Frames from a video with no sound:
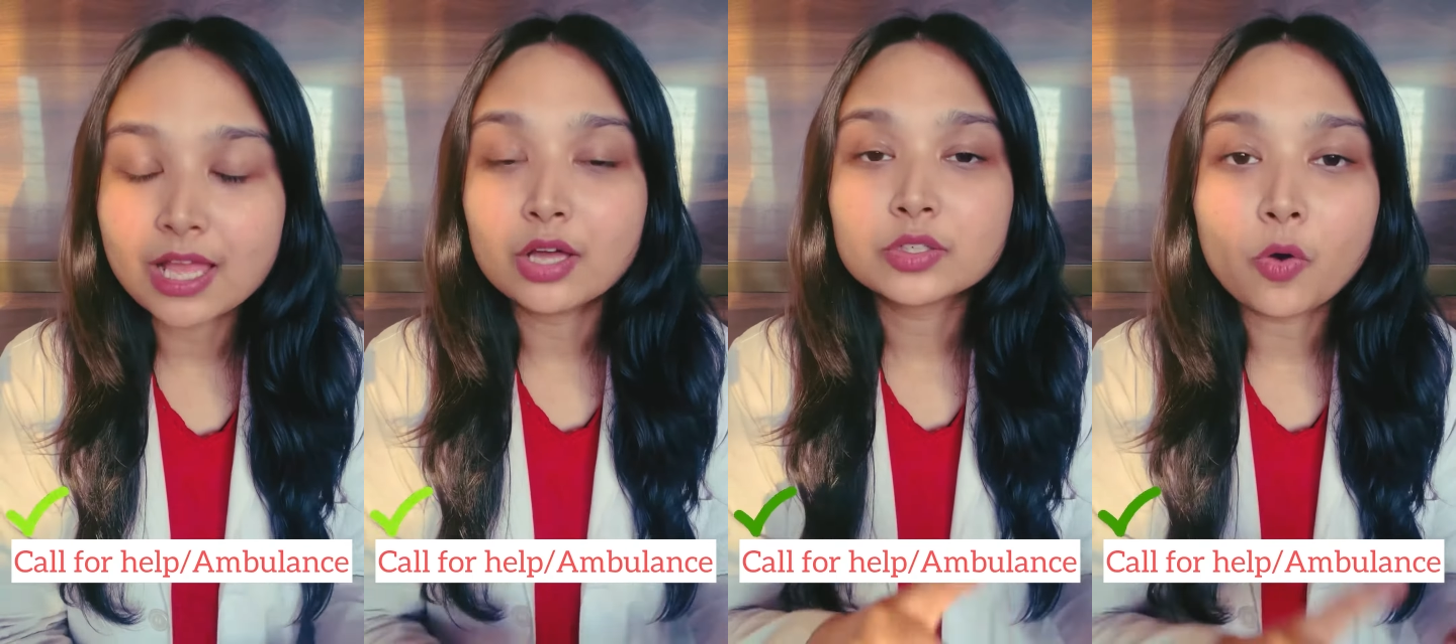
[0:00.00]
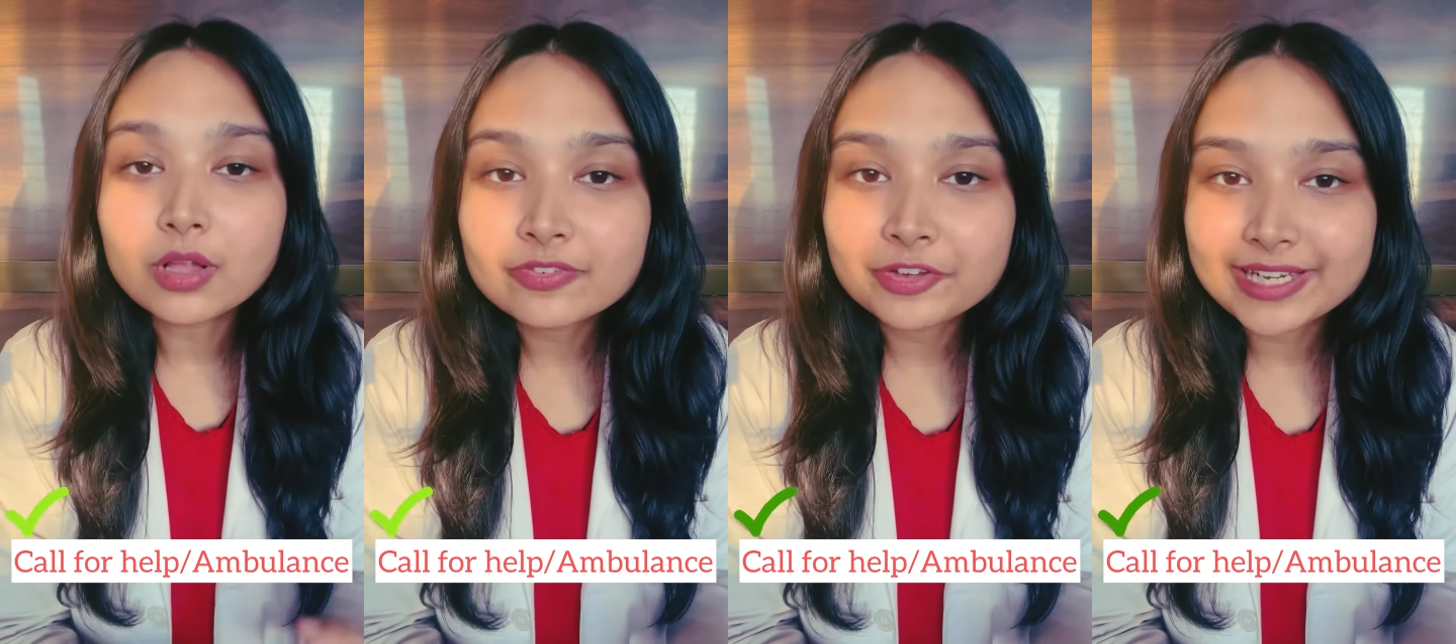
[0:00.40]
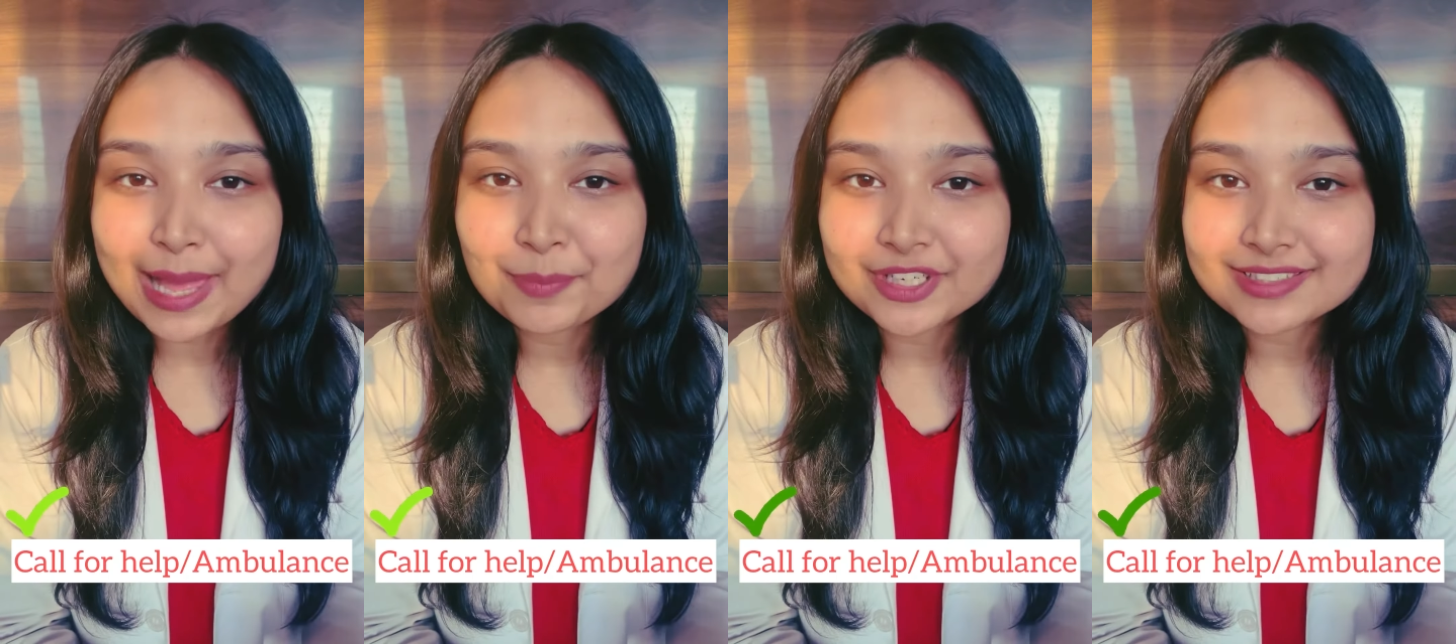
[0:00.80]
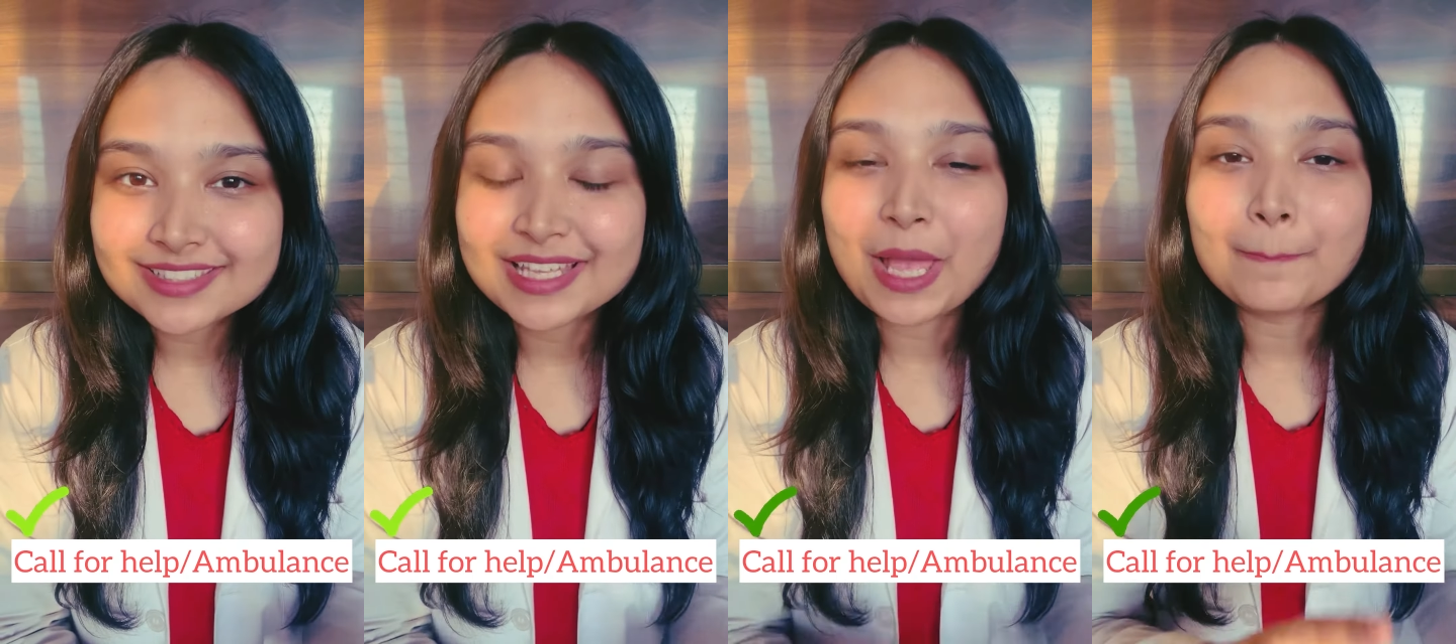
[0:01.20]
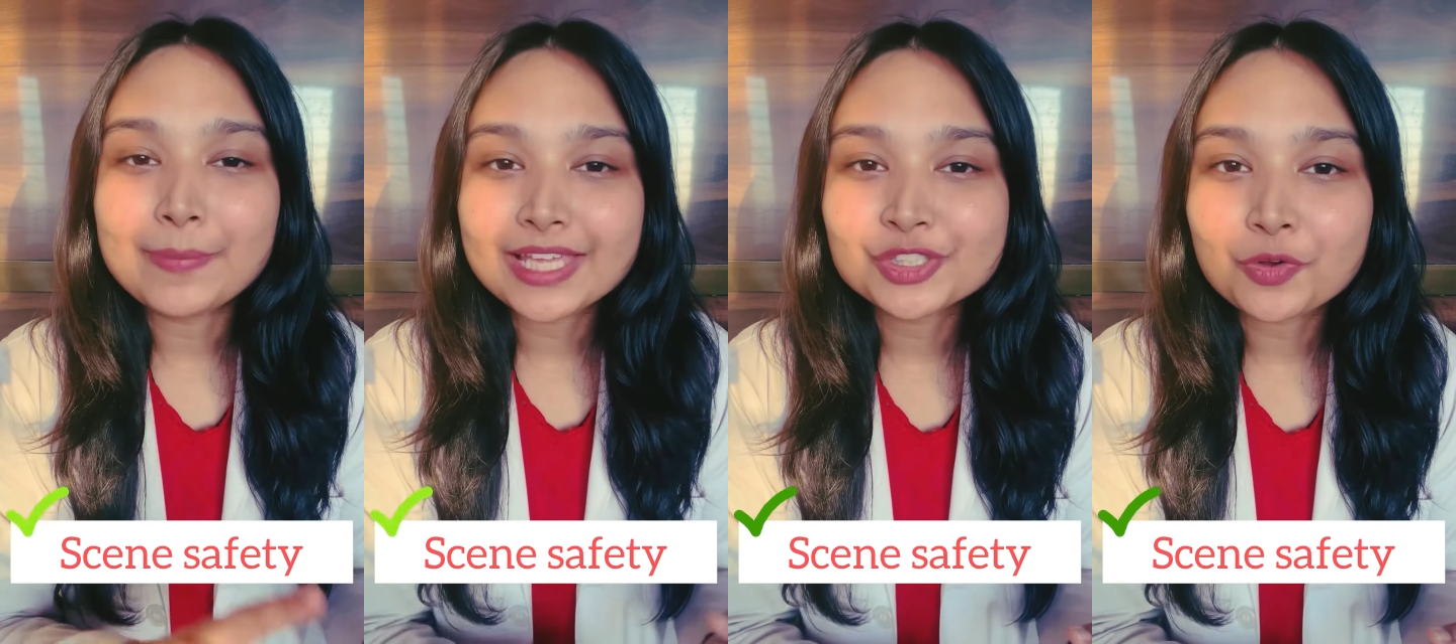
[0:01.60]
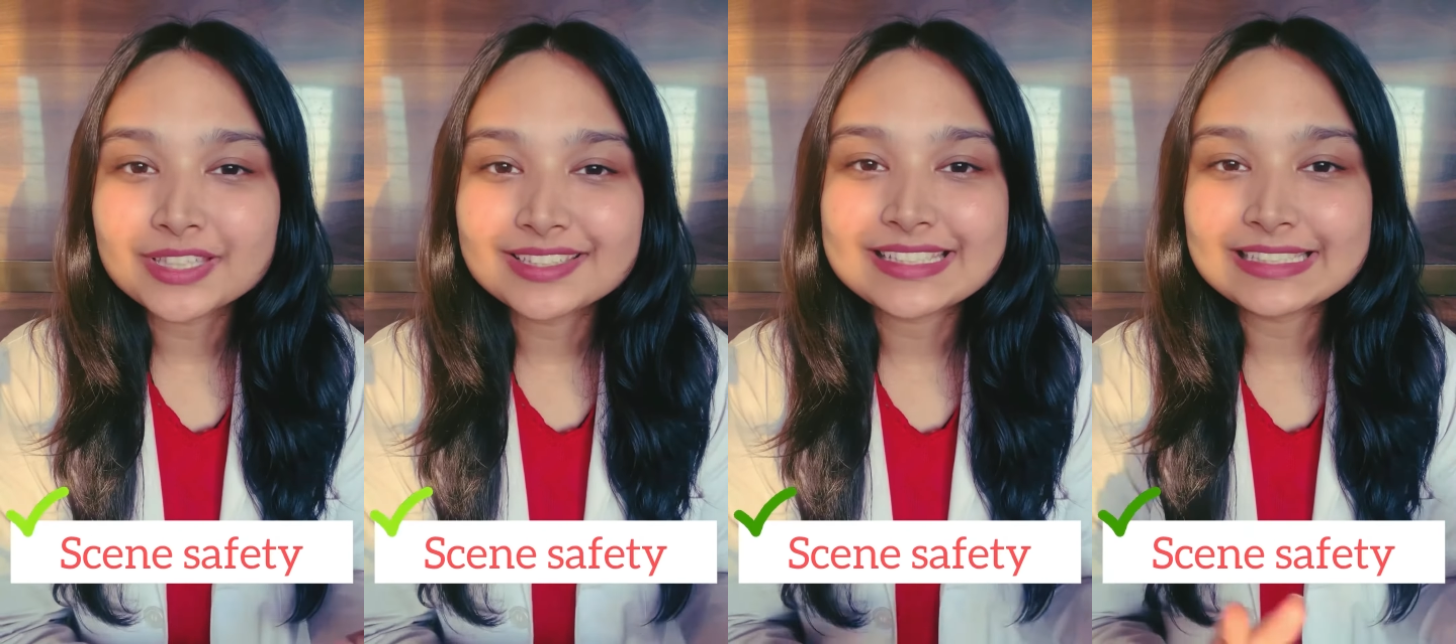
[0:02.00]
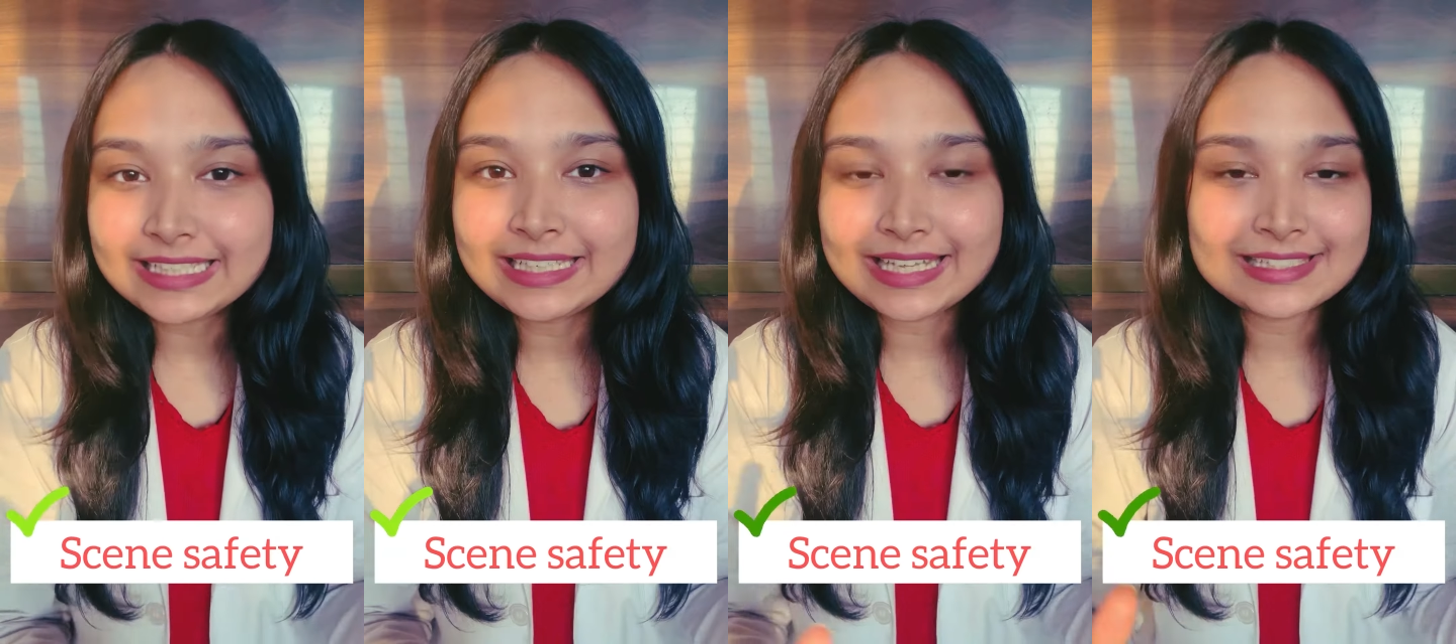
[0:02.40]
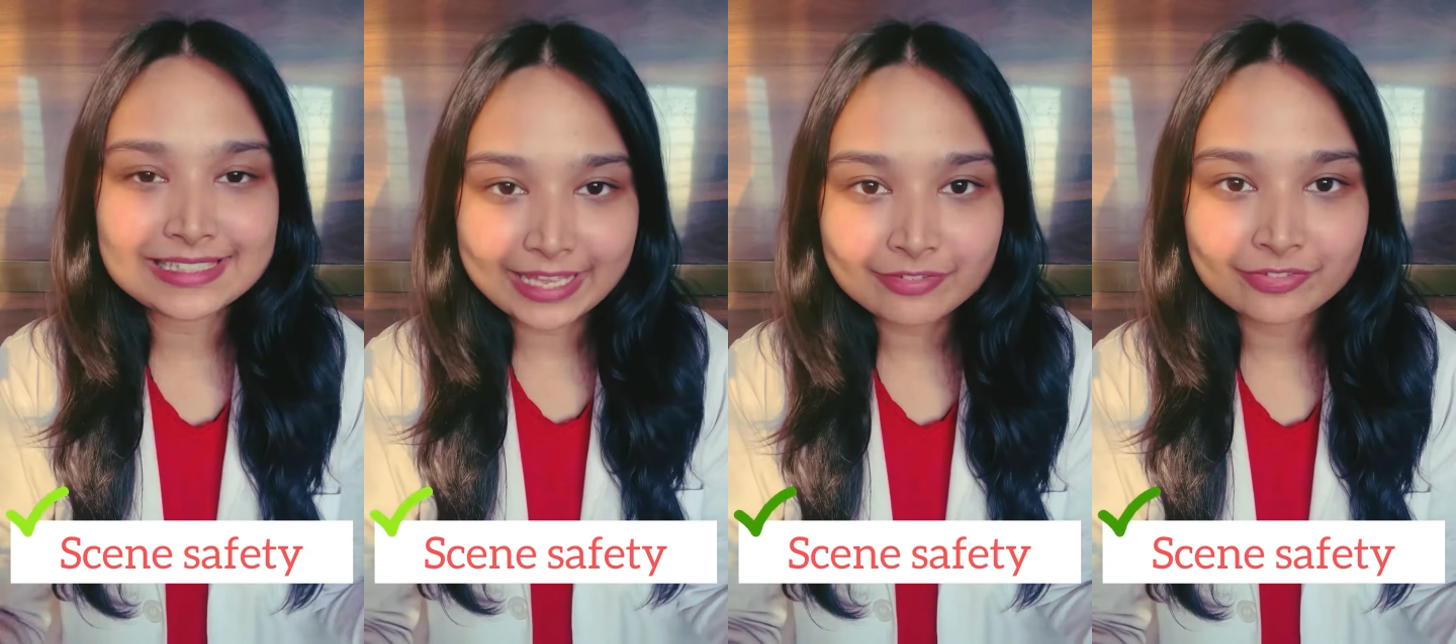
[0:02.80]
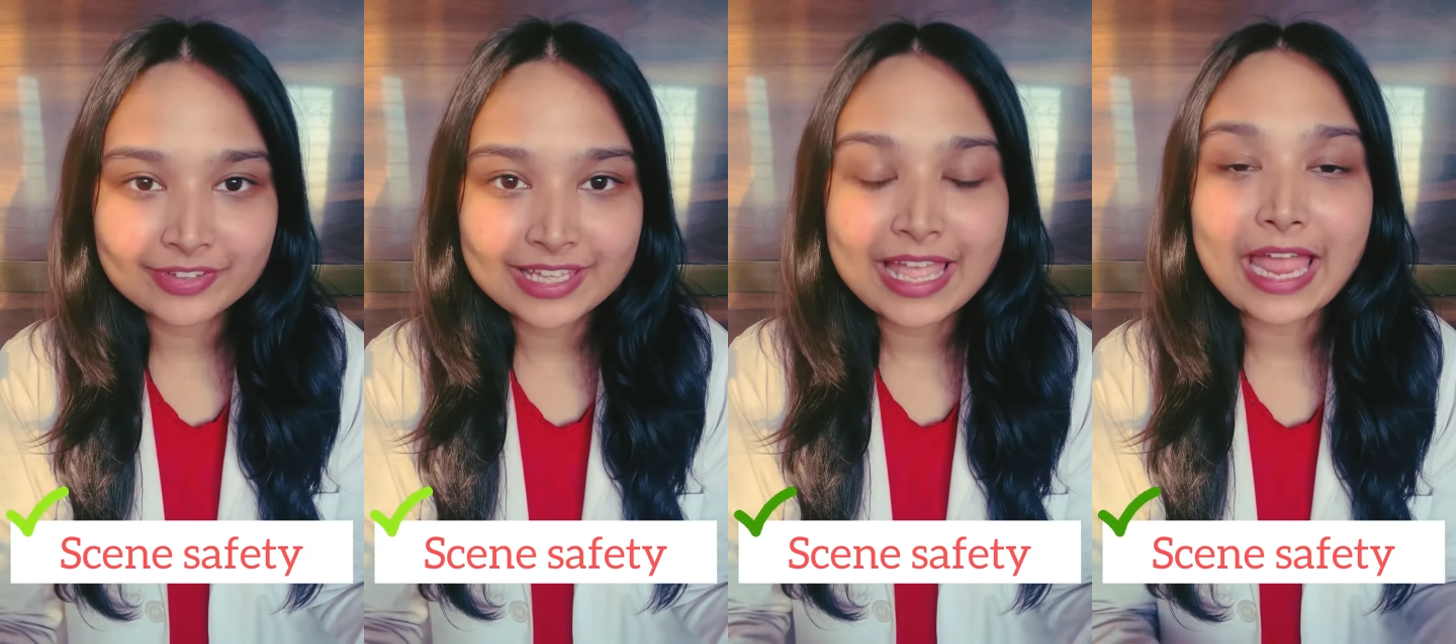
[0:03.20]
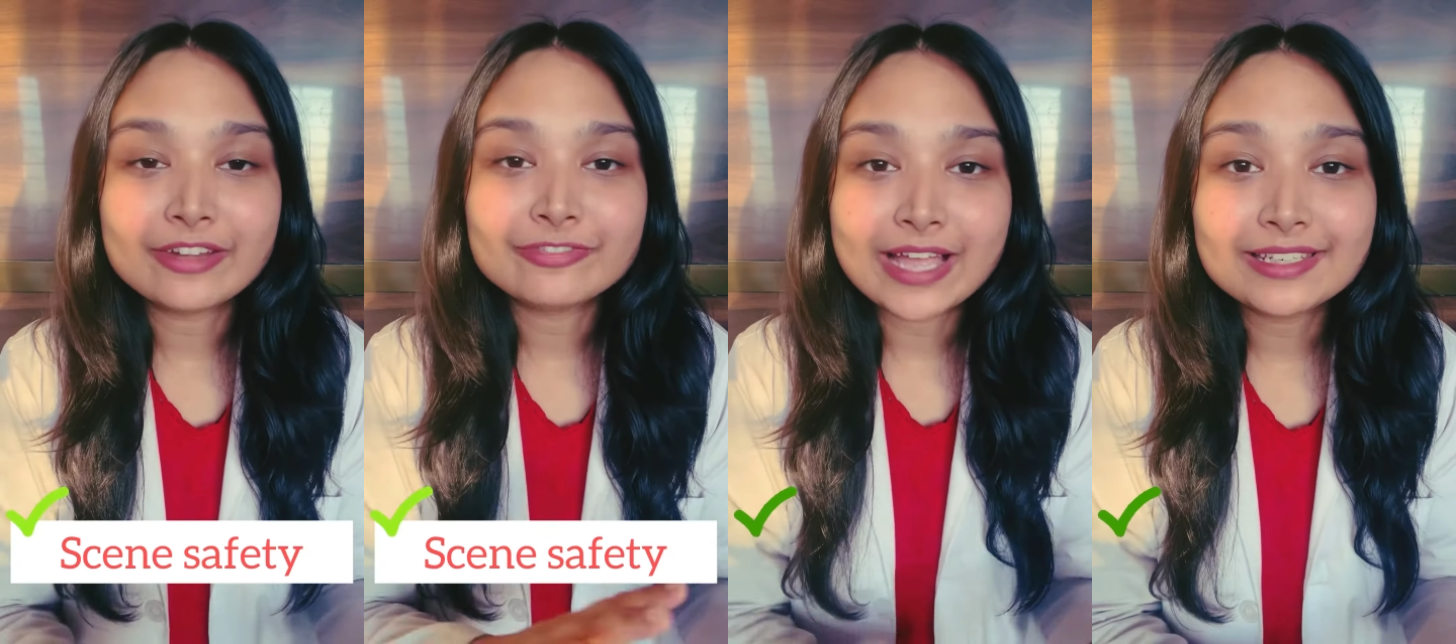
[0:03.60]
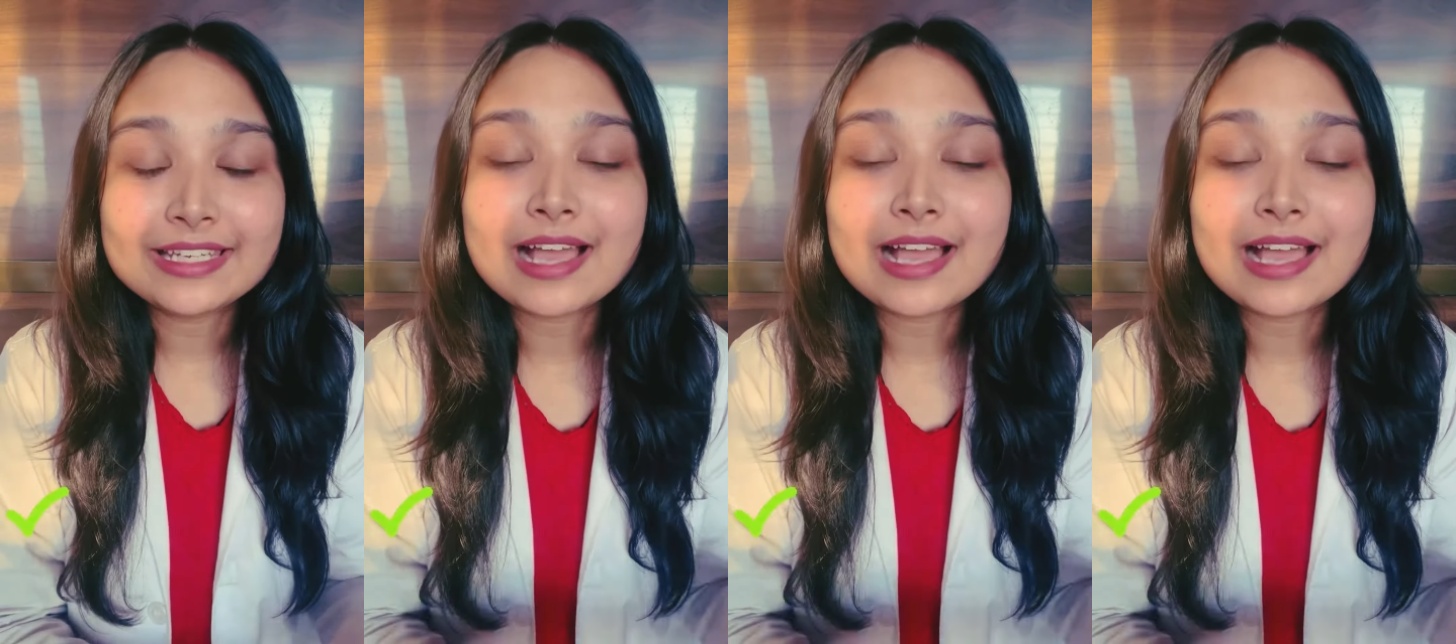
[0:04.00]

call for an ambulance, make sure that the scene is safe, and finally